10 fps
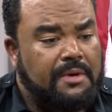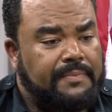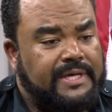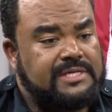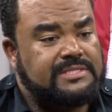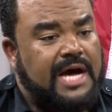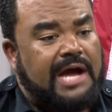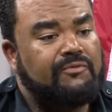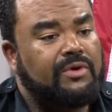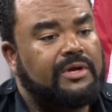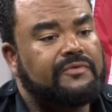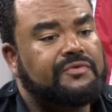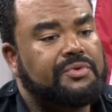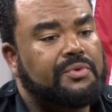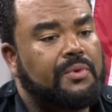because I run
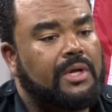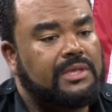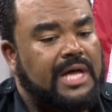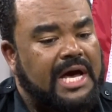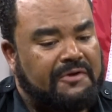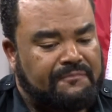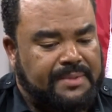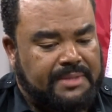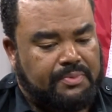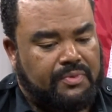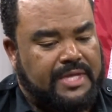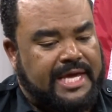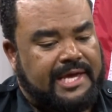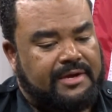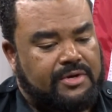into a lot of people
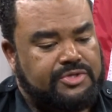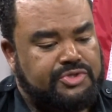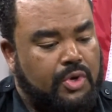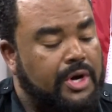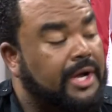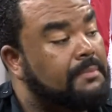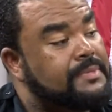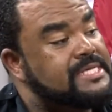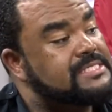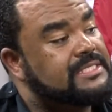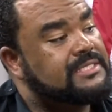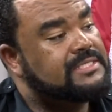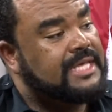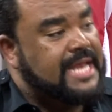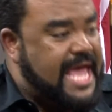that are starting a business
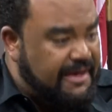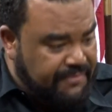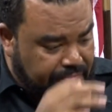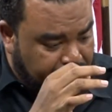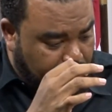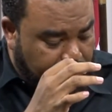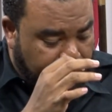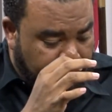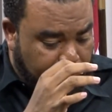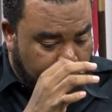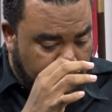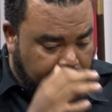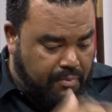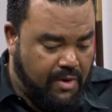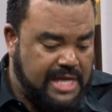and haven't thought through the
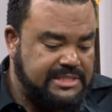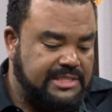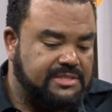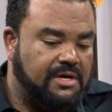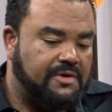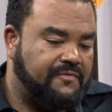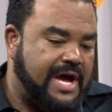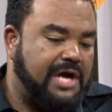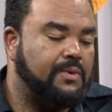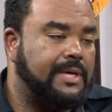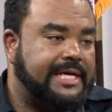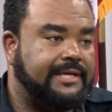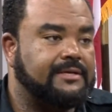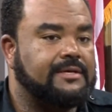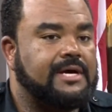process of how do I
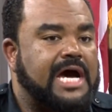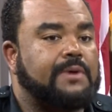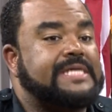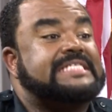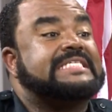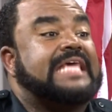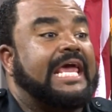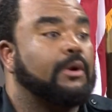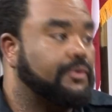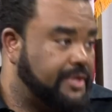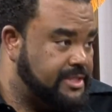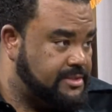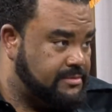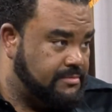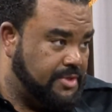scale
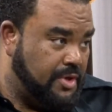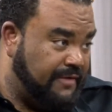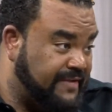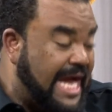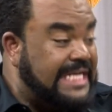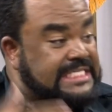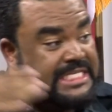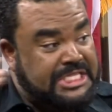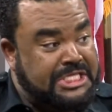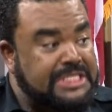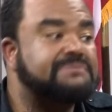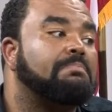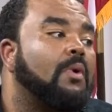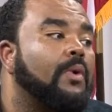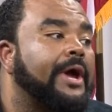this? I've gotten to this
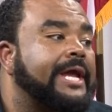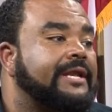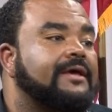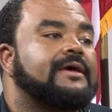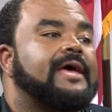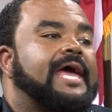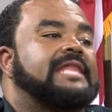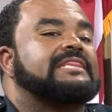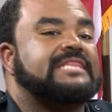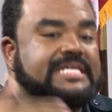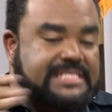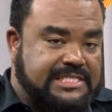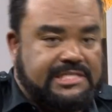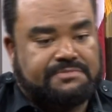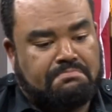point and this
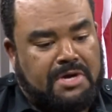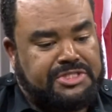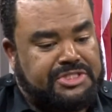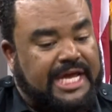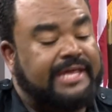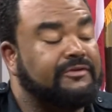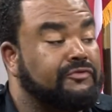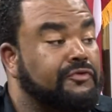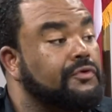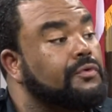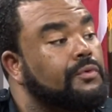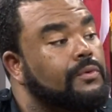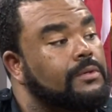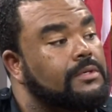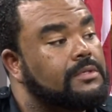is as much as I can do